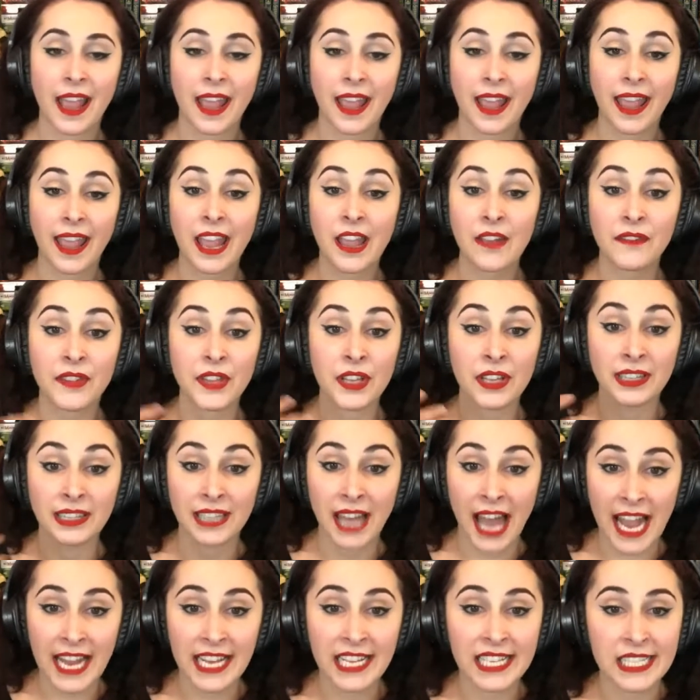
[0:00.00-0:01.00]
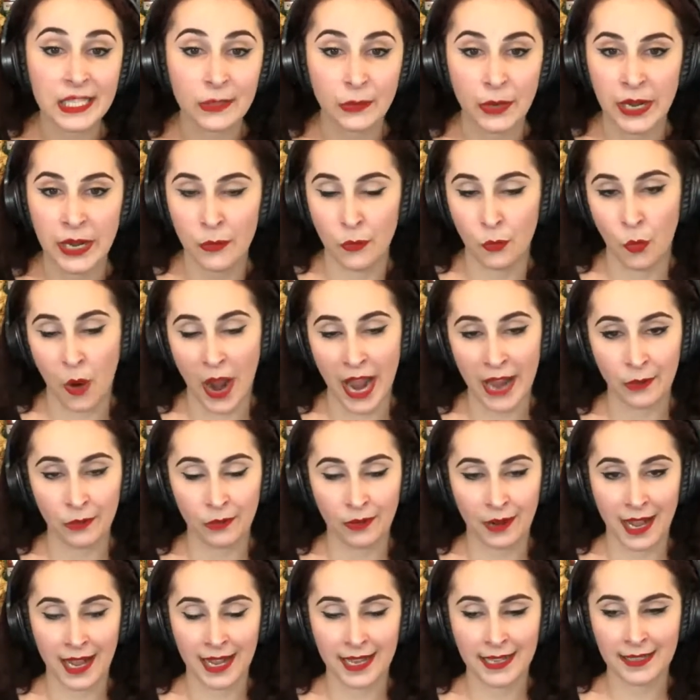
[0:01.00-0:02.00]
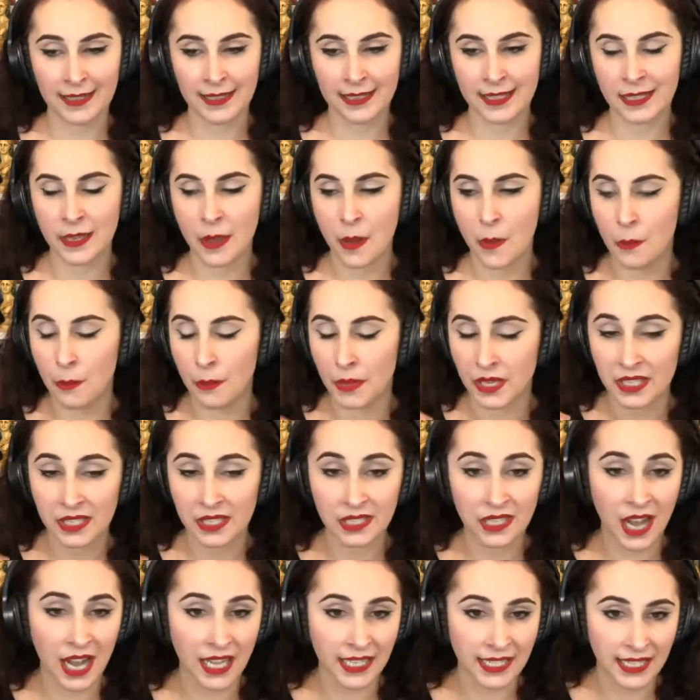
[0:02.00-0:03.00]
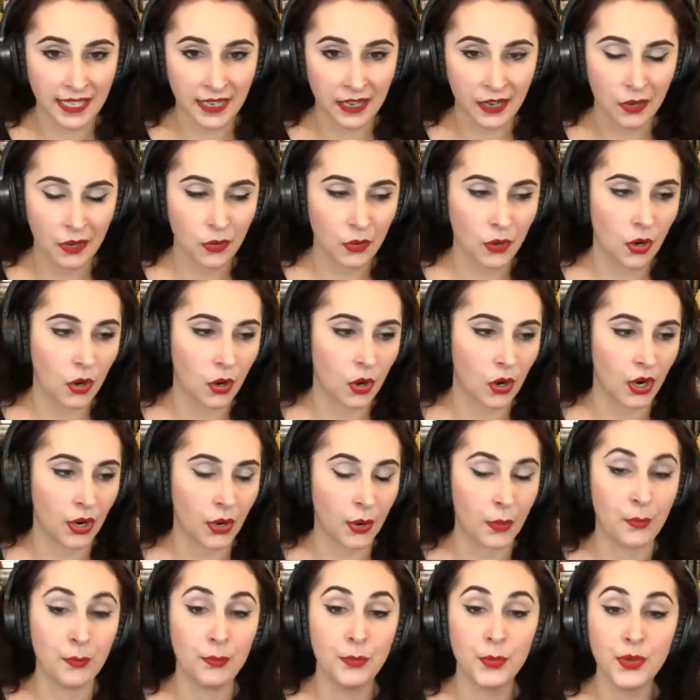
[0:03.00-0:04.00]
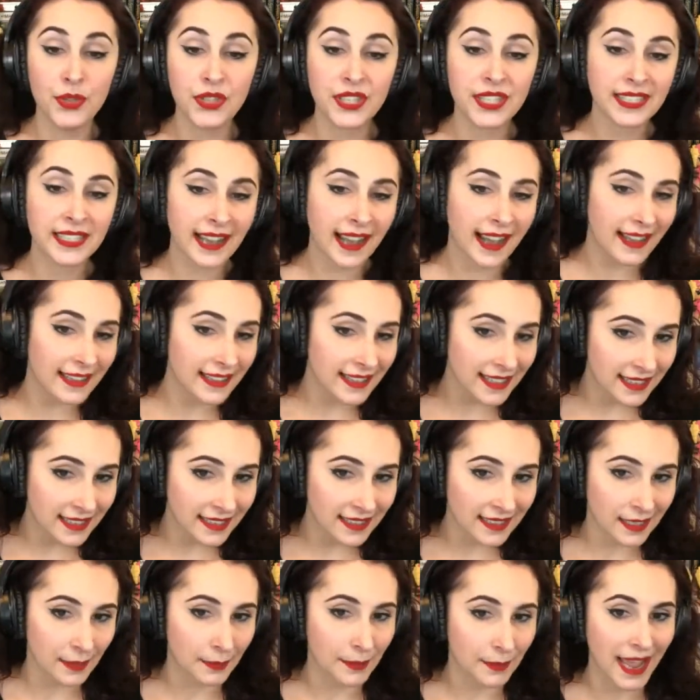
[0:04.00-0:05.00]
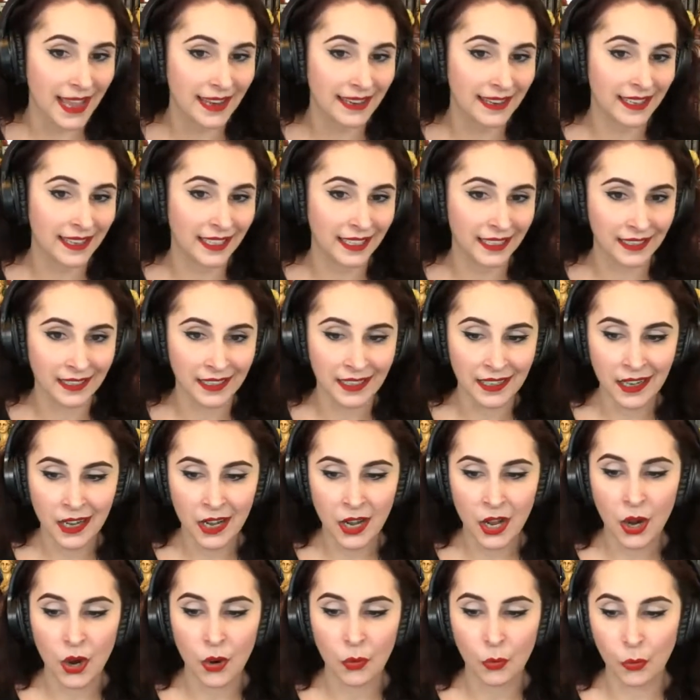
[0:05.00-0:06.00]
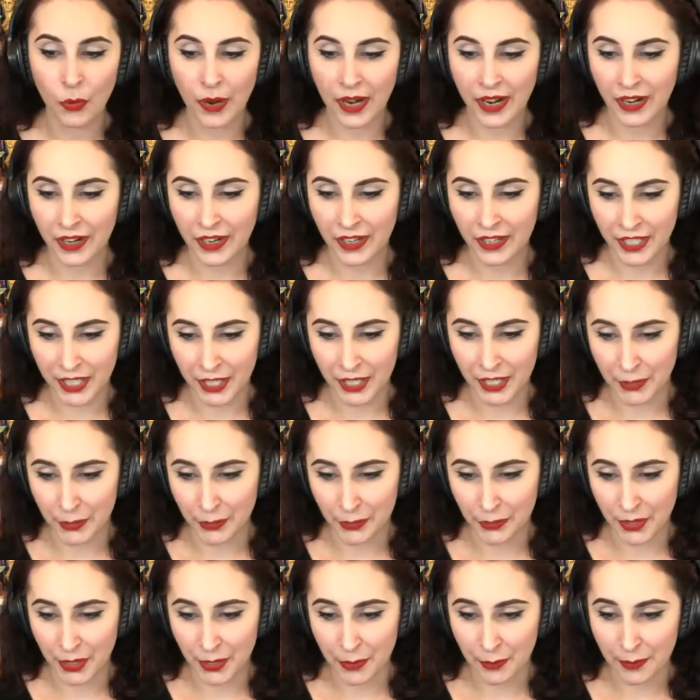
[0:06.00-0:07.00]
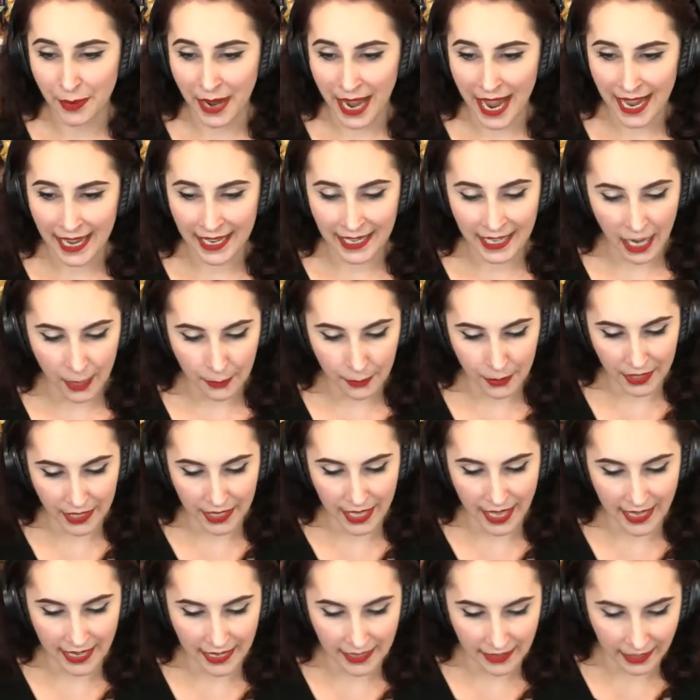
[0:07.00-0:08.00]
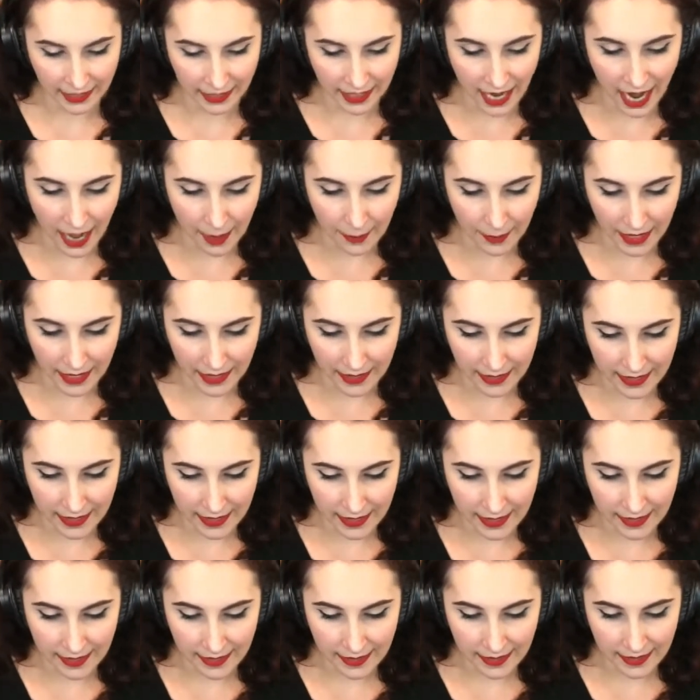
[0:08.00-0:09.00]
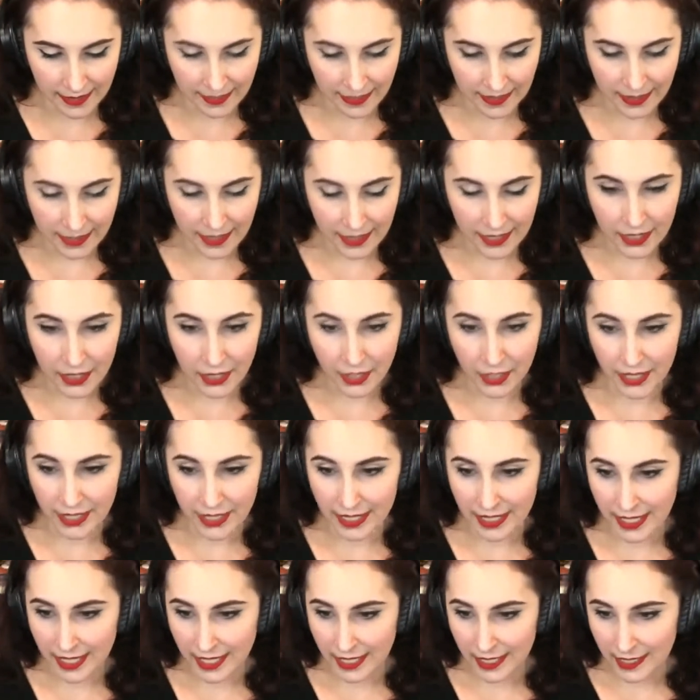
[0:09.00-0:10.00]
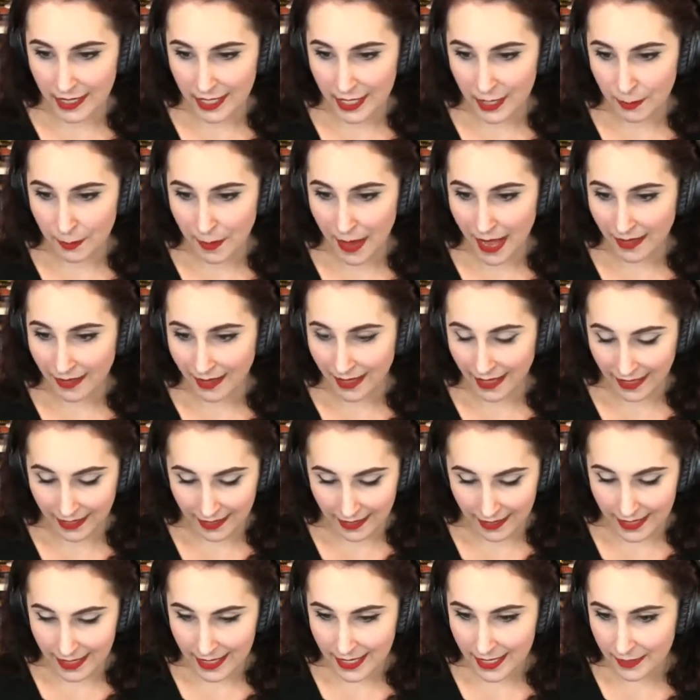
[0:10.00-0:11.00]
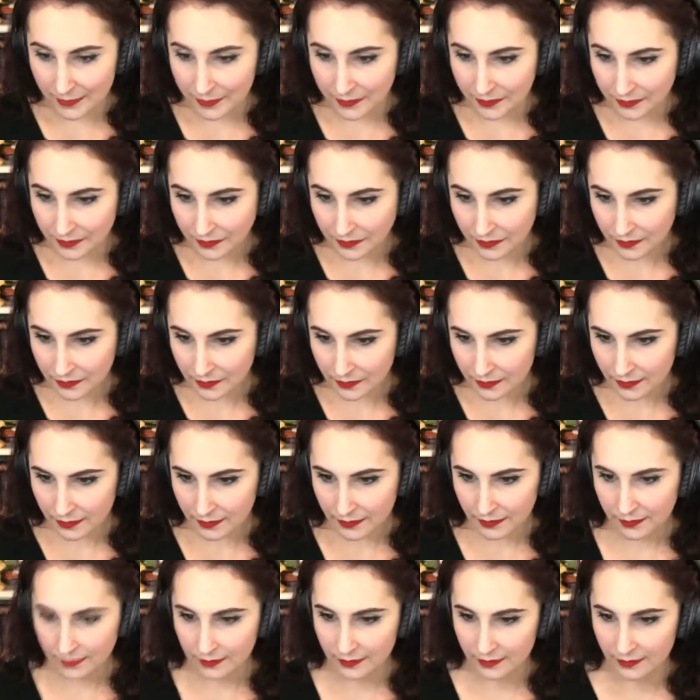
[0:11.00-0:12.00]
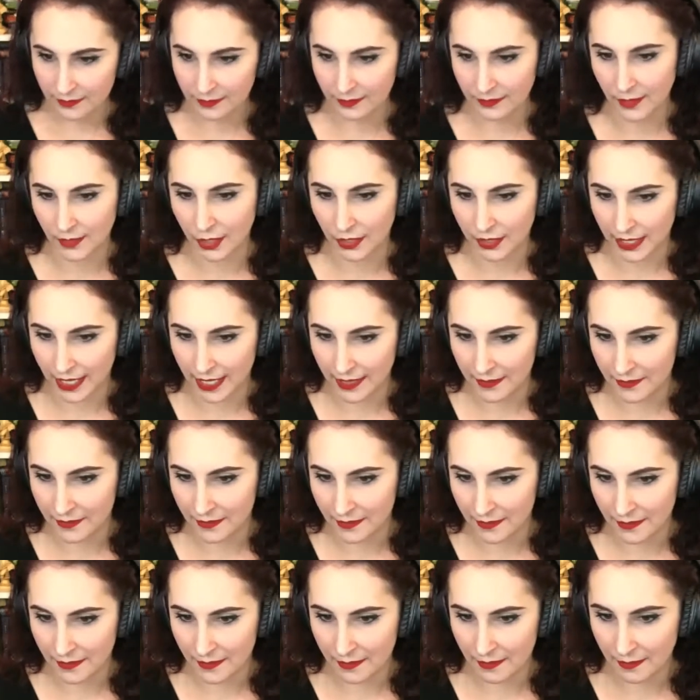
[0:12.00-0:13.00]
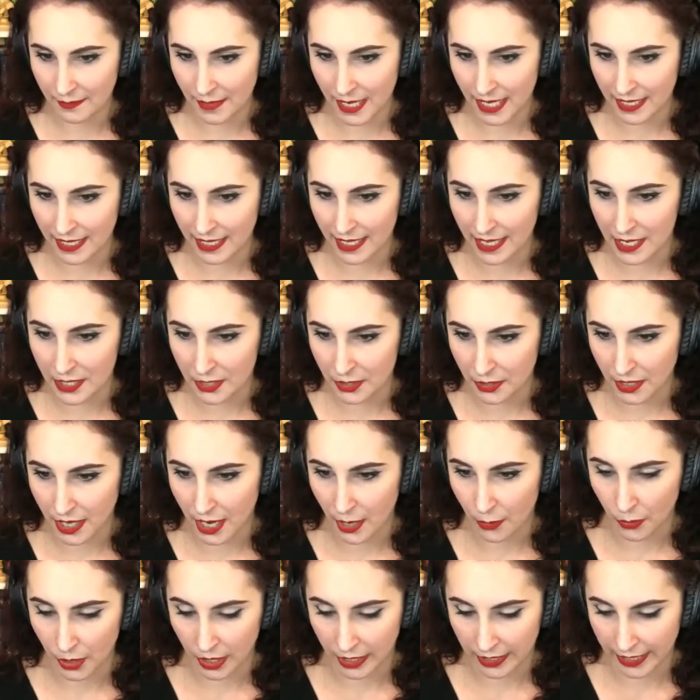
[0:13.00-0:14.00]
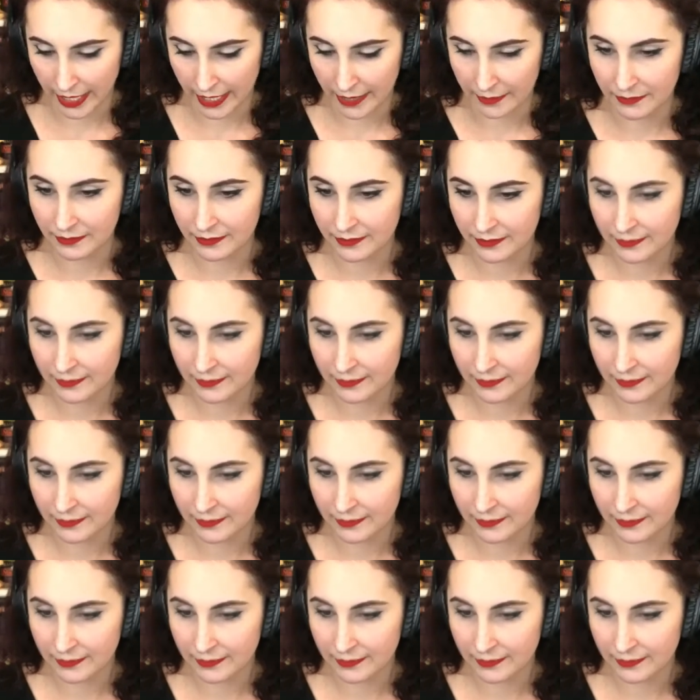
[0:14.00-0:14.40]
If you like sweet white wines, Moscato or Muscats, depending where you buy it. I'll put that in the comments. You can see spellings. Hold on. My keys are not working.